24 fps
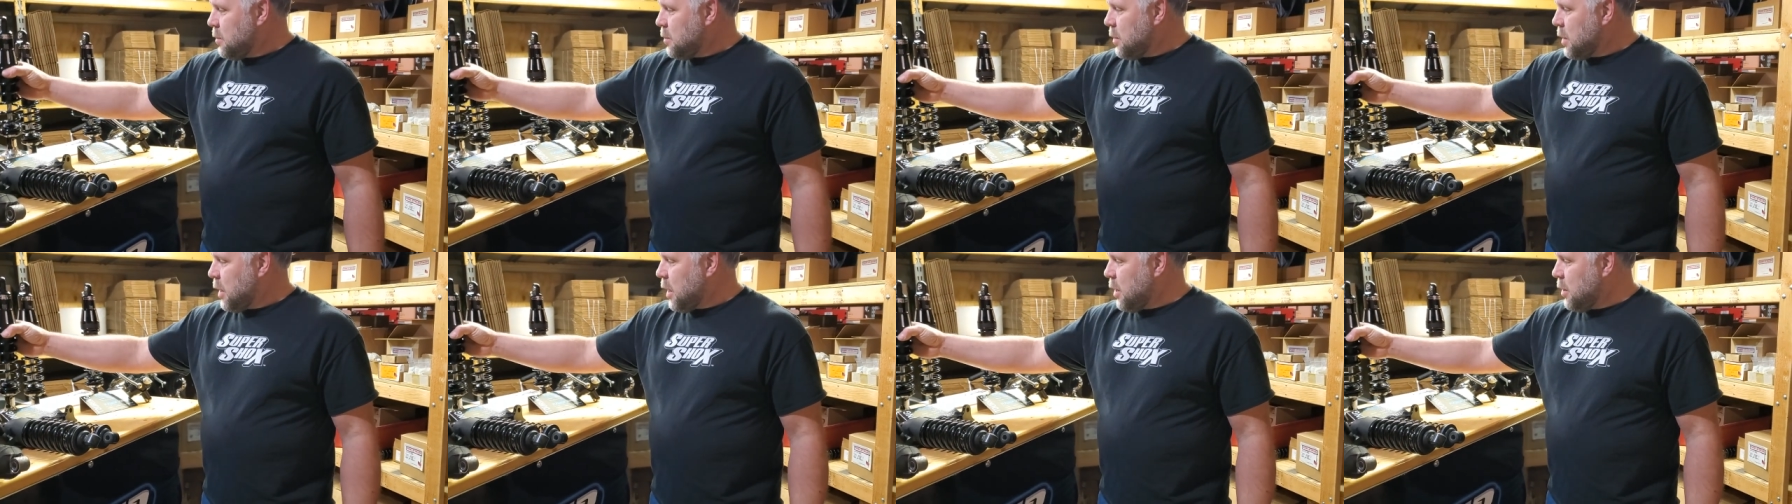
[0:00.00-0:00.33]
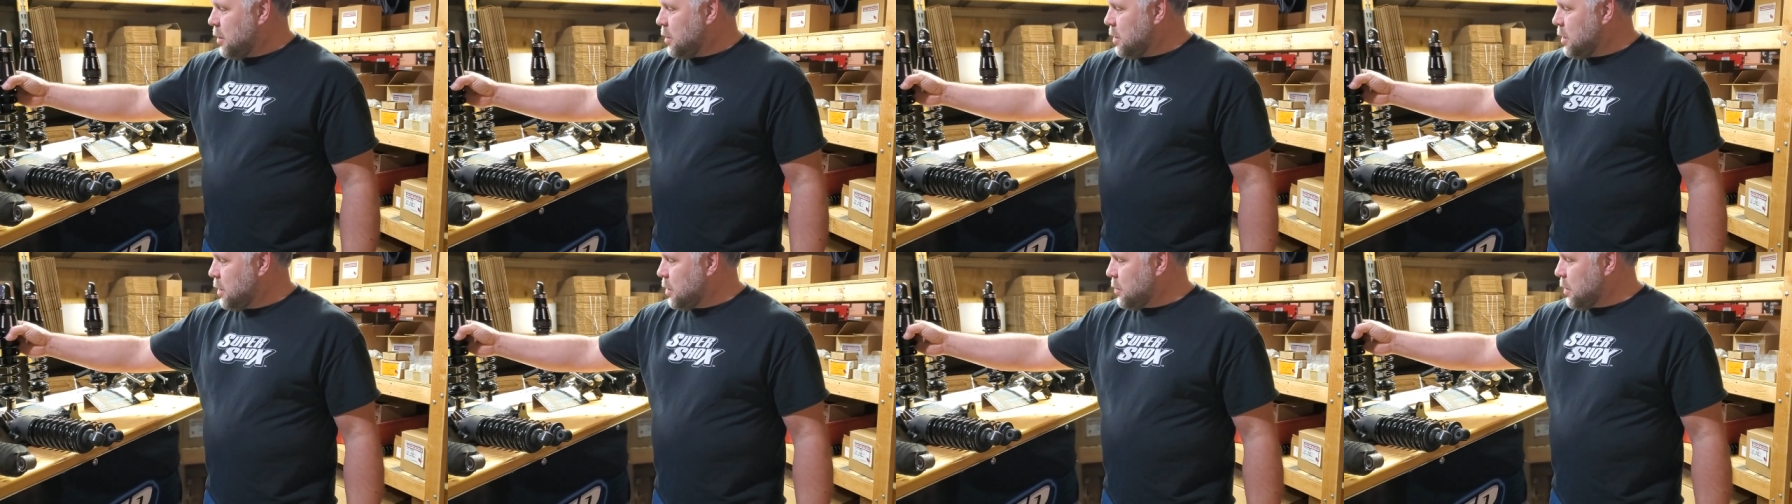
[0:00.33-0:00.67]

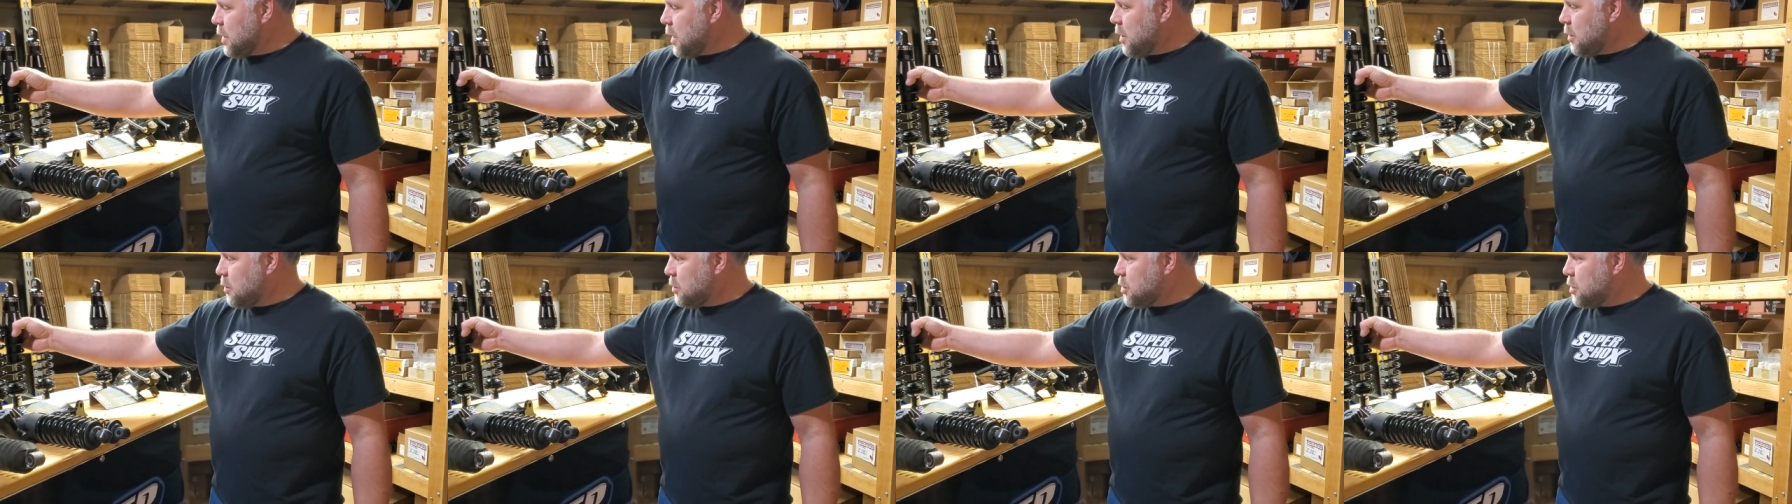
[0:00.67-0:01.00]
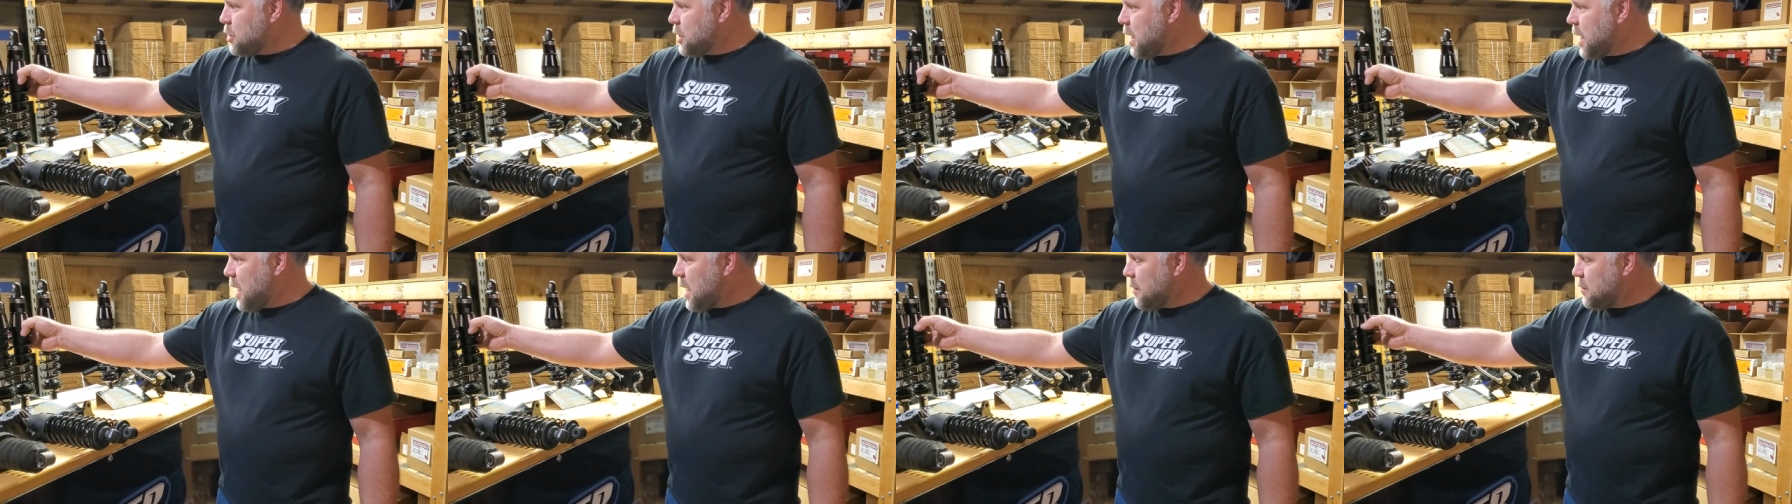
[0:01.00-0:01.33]
hardened and ground
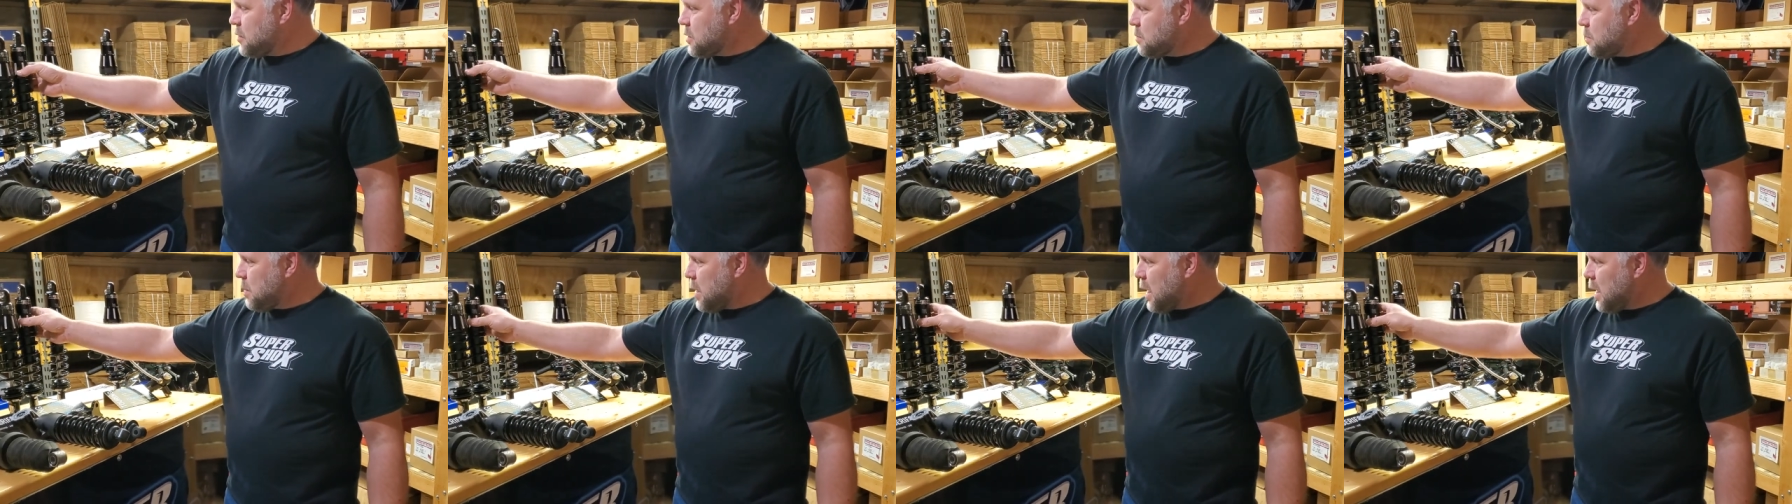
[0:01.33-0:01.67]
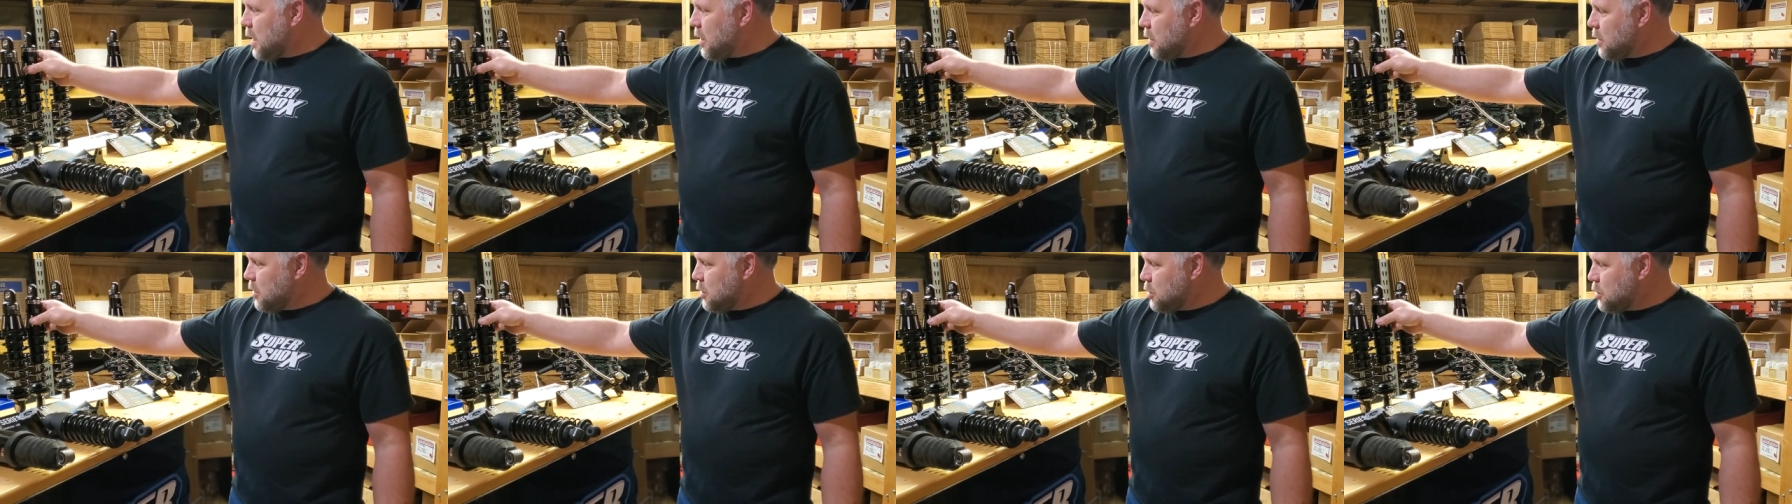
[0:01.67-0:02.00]
shafts,
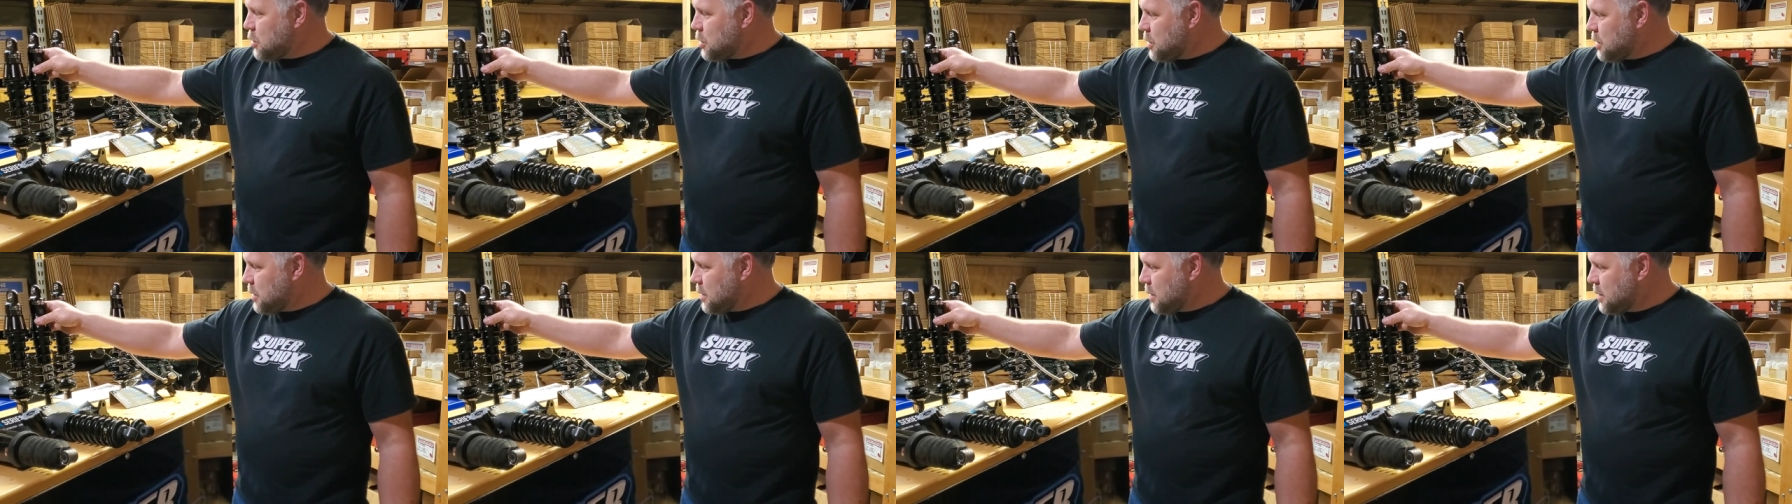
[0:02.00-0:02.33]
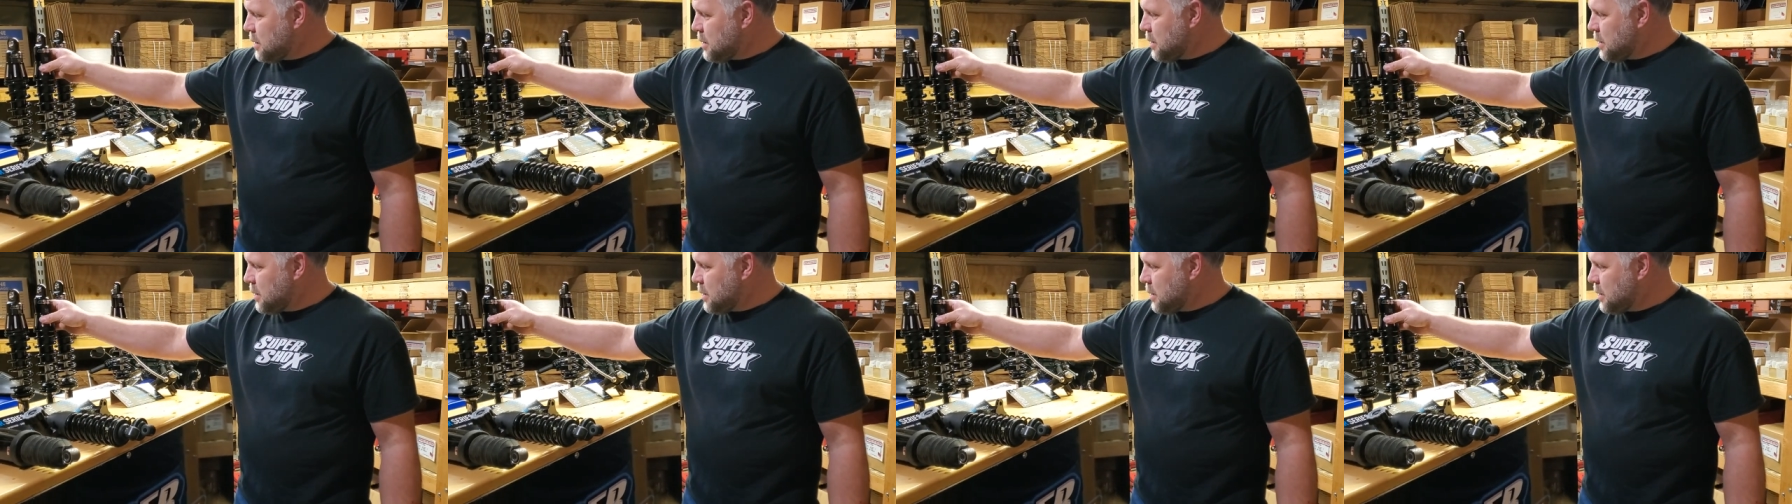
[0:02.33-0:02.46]
polished.